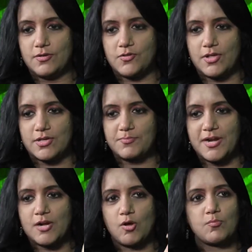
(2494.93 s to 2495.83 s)
she has
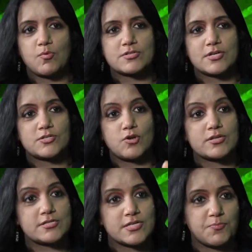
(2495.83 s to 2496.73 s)
made it almost a
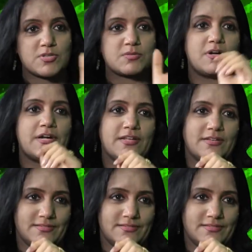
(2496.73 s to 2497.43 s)
choiceless possibility.